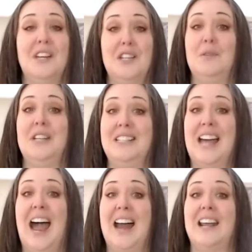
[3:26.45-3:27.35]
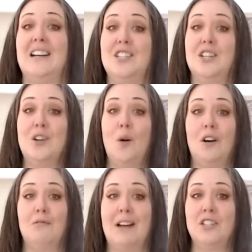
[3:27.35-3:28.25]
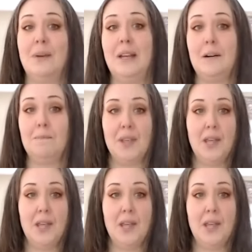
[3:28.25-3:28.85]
that you need to add into your regimen